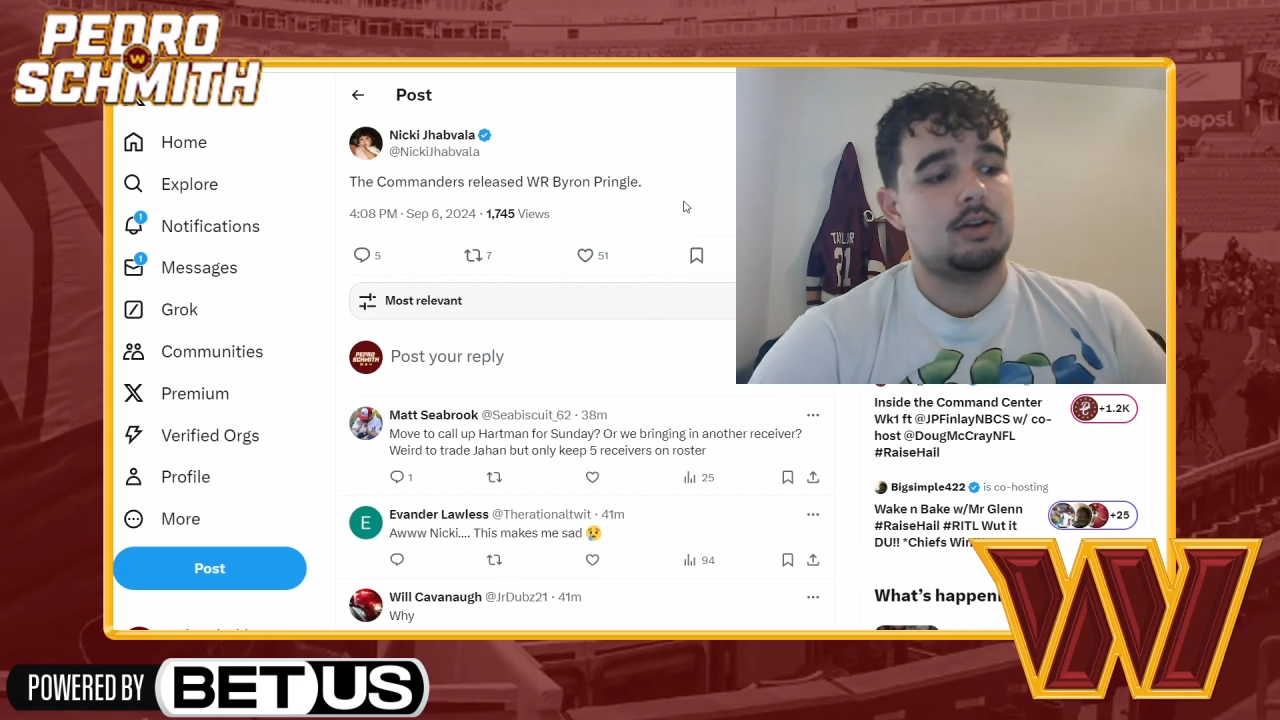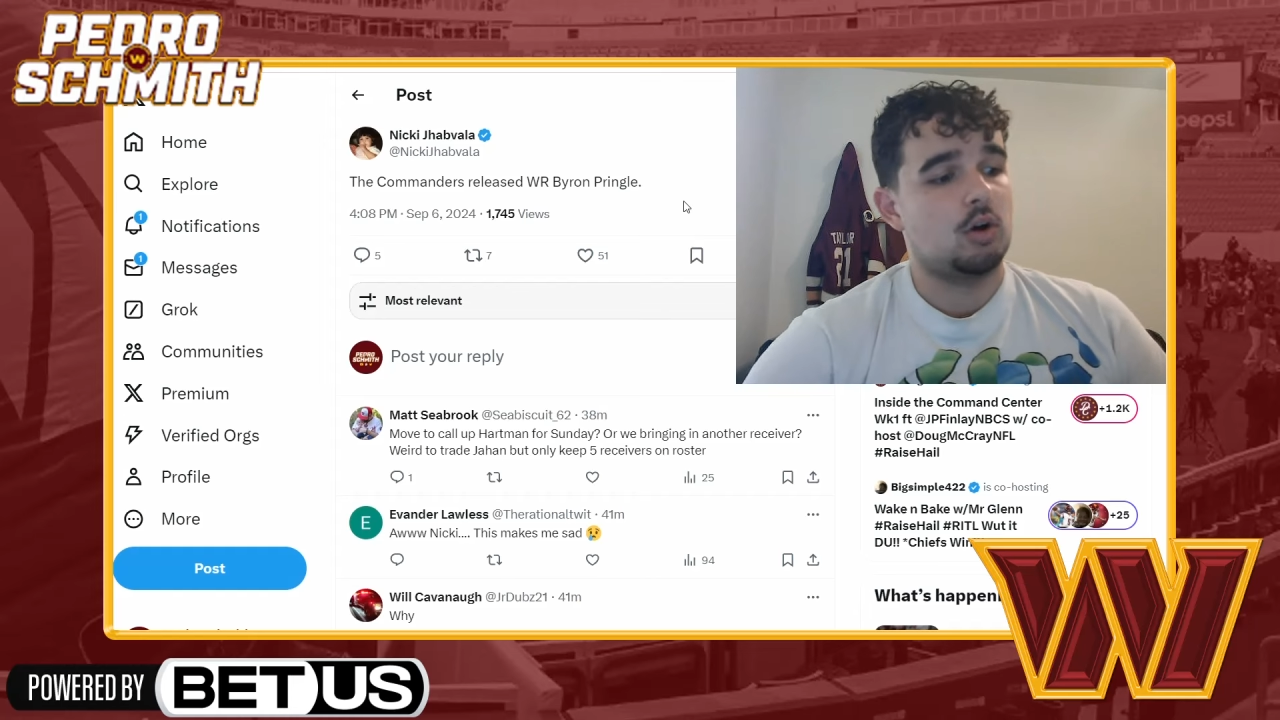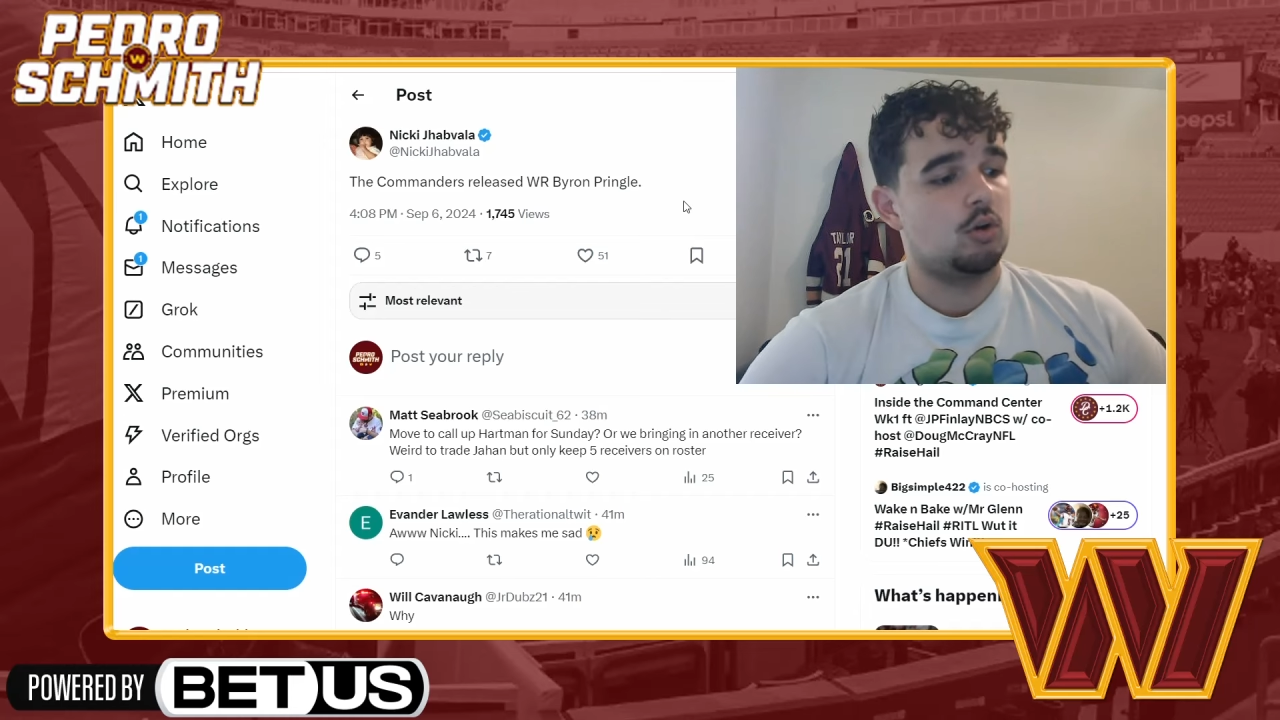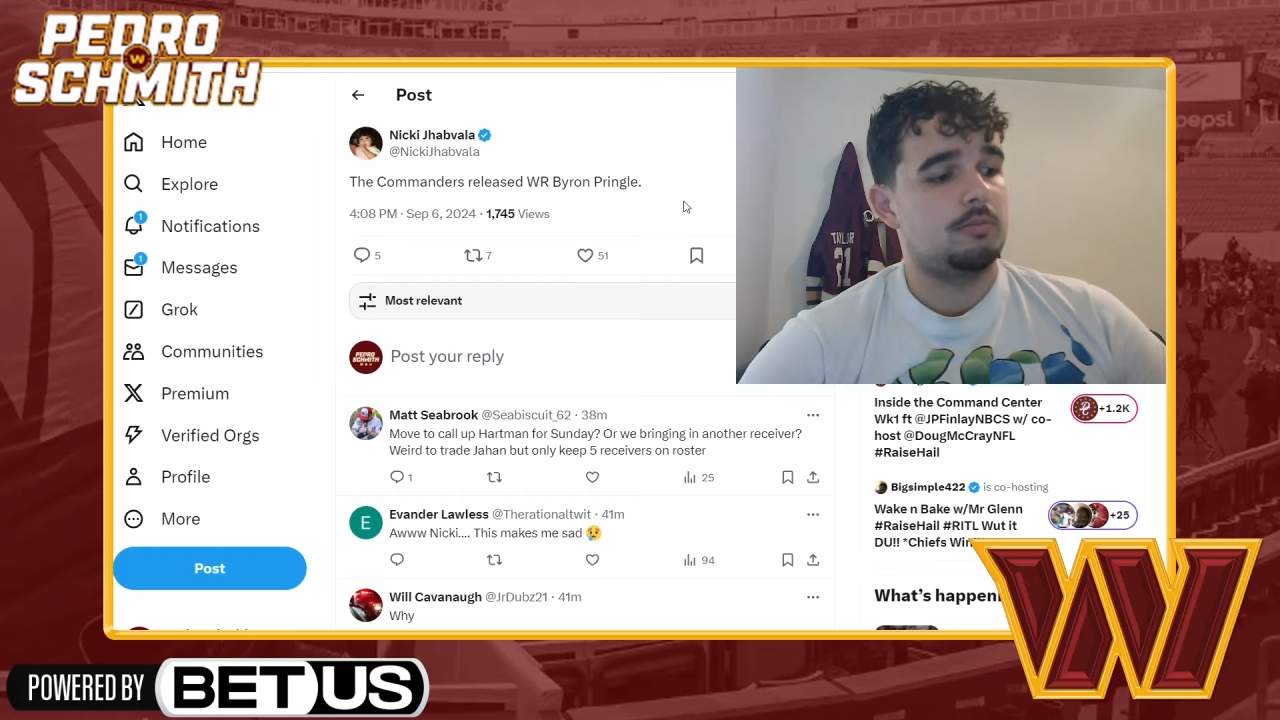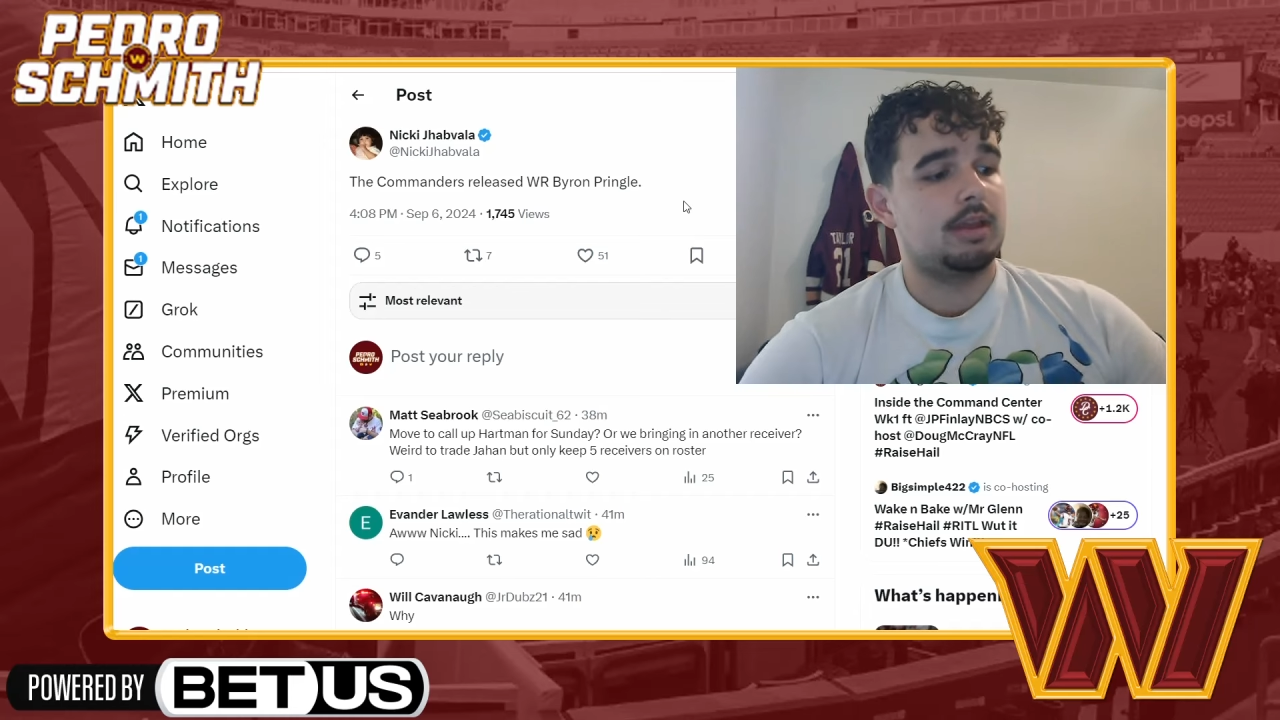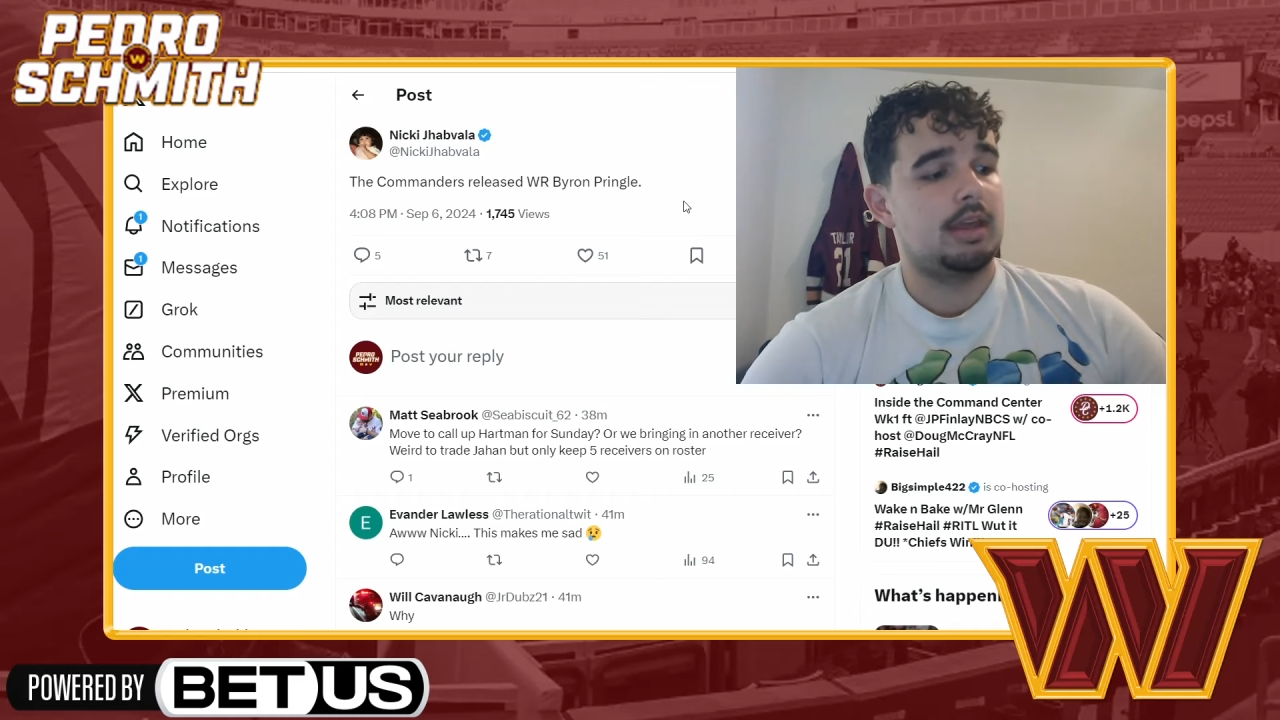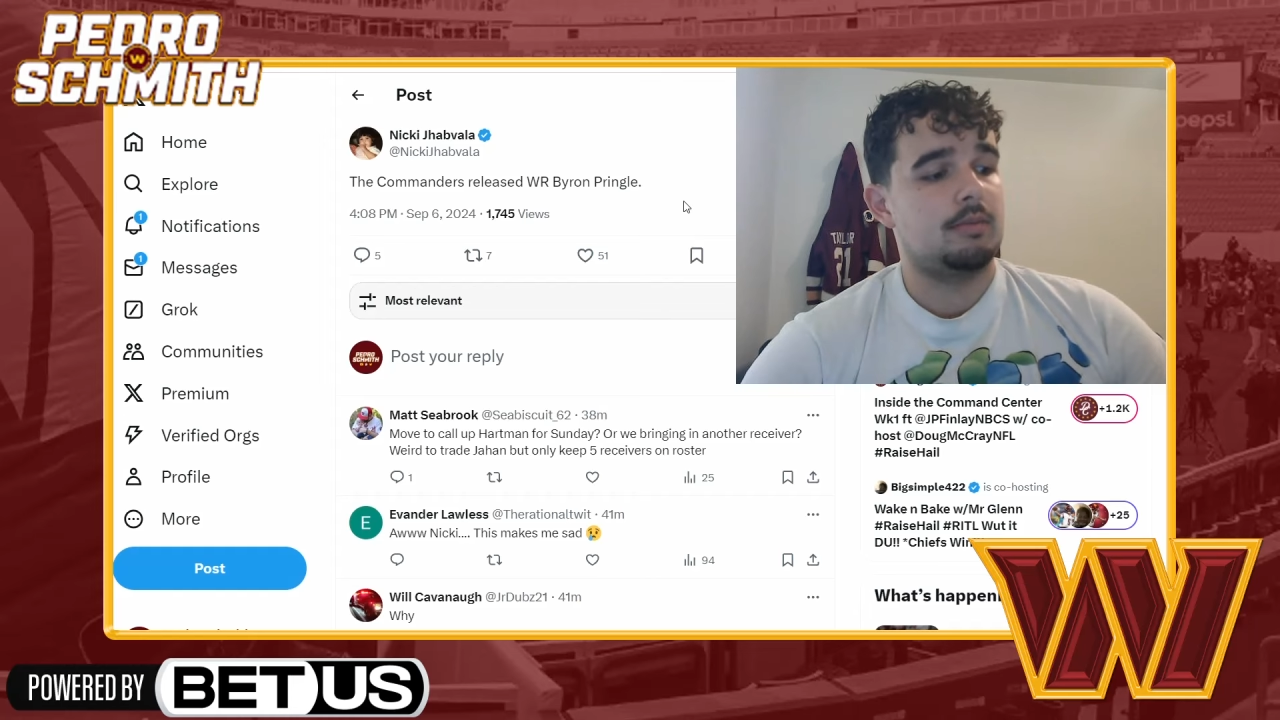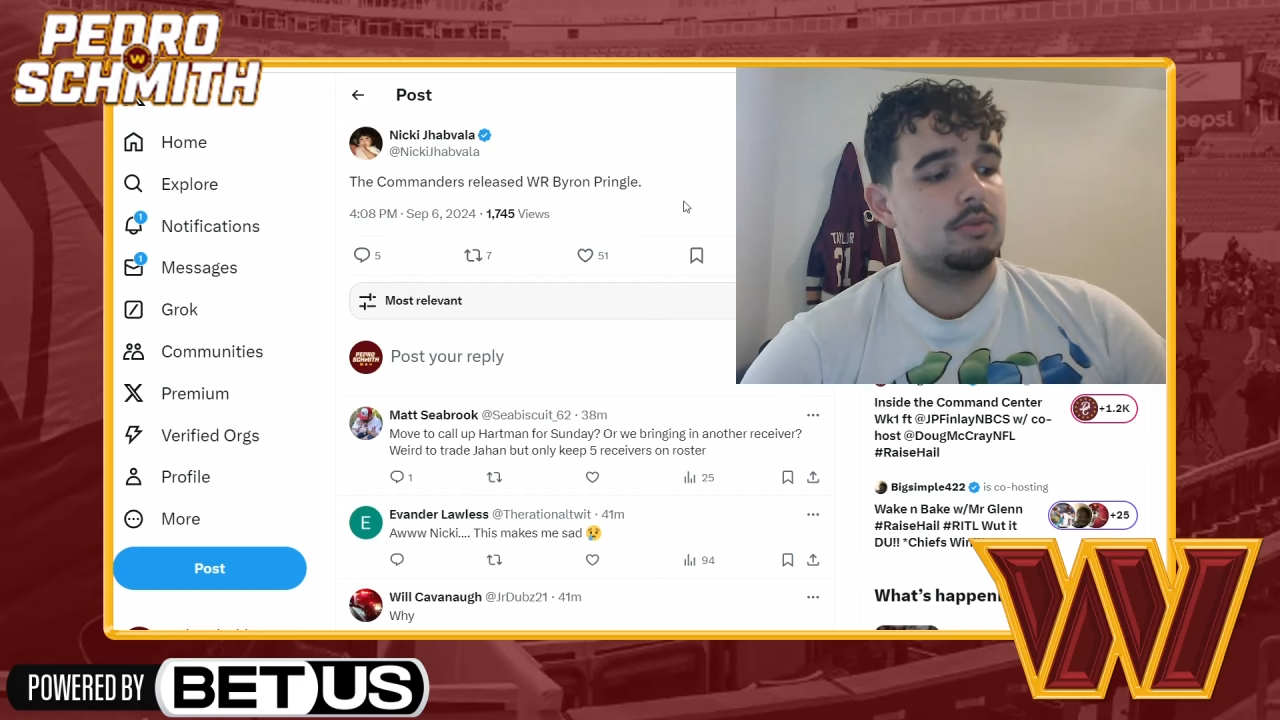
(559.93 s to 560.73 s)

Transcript: home game,